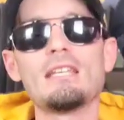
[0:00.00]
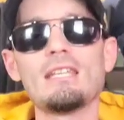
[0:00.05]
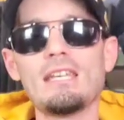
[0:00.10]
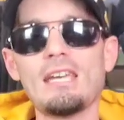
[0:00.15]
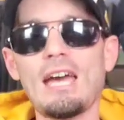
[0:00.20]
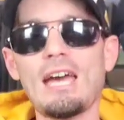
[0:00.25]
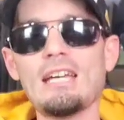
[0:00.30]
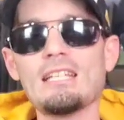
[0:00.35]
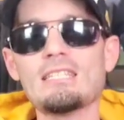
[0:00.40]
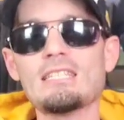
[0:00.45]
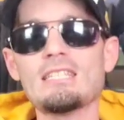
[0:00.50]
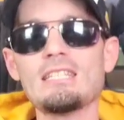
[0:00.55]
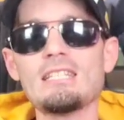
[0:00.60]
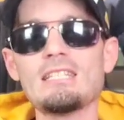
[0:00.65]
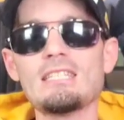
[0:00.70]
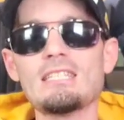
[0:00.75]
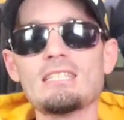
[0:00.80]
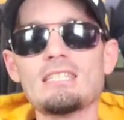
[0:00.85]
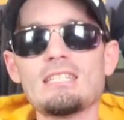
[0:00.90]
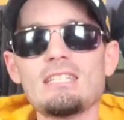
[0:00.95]
The
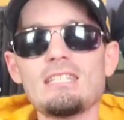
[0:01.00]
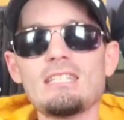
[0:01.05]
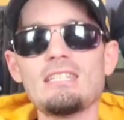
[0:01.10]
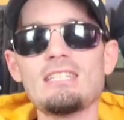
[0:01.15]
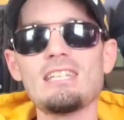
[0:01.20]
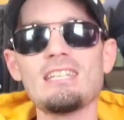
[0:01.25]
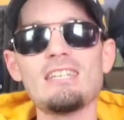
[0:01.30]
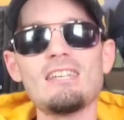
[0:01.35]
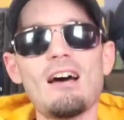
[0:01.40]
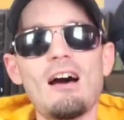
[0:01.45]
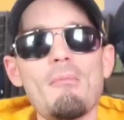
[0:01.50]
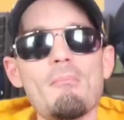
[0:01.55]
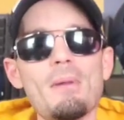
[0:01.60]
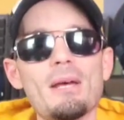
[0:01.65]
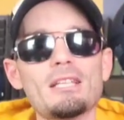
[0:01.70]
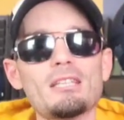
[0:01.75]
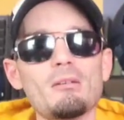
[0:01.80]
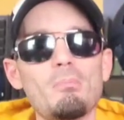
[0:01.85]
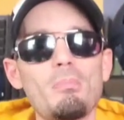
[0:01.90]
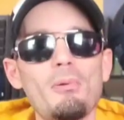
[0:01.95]
ACC did not
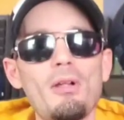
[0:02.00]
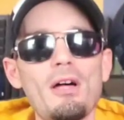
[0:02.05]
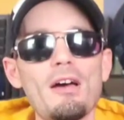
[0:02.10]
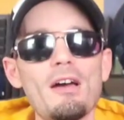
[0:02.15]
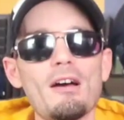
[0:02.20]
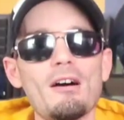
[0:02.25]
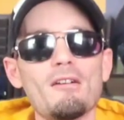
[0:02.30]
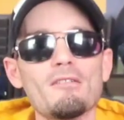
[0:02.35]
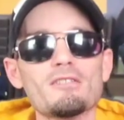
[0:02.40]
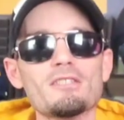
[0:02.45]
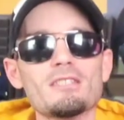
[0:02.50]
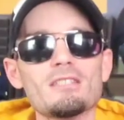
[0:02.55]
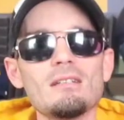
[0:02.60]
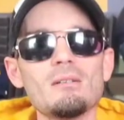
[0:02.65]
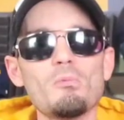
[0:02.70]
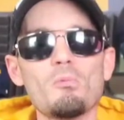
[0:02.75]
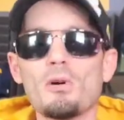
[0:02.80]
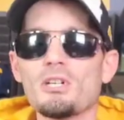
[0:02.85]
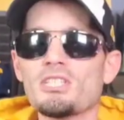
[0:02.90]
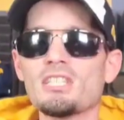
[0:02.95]
make the playoffs.
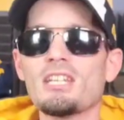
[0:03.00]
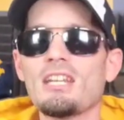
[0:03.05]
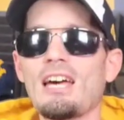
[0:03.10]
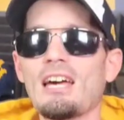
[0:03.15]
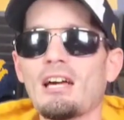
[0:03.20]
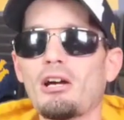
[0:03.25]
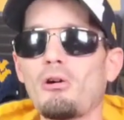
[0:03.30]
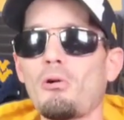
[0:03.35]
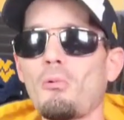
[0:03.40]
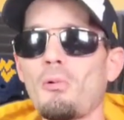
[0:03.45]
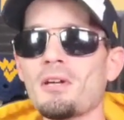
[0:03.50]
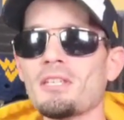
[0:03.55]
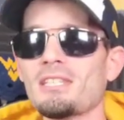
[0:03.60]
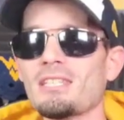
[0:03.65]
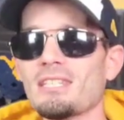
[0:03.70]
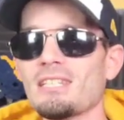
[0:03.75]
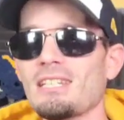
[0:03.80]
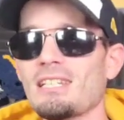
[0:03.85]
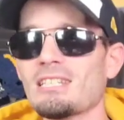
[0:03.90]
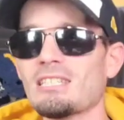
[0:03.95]
Was it a
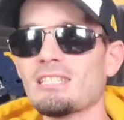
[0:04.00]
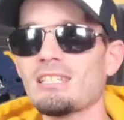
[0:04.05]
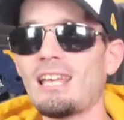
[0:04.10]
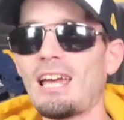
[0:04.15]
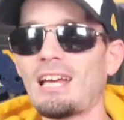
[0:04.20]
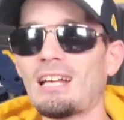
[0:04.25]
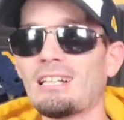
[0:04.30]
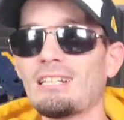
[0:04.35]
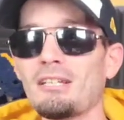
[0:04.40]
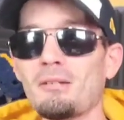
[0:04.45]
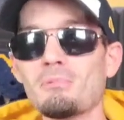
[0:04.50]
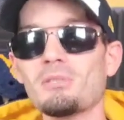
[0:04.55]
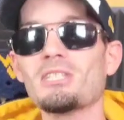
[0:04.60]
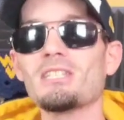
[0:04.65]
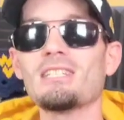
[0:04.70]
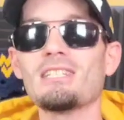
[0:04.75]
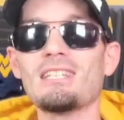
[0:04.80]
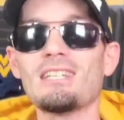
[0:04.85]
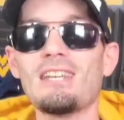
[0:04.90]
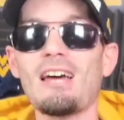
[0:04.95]
coincidence that
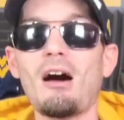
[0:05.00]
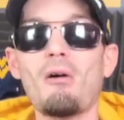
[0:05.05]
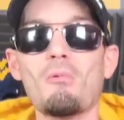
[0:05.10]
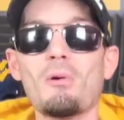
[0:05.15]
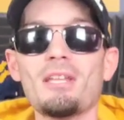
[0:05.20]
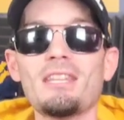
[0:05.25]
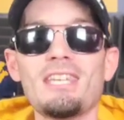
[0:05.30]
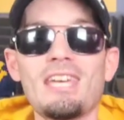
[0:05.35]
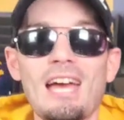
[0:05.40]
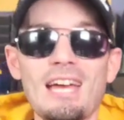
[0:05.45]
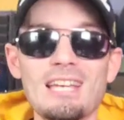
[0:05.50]
Clemson did not win the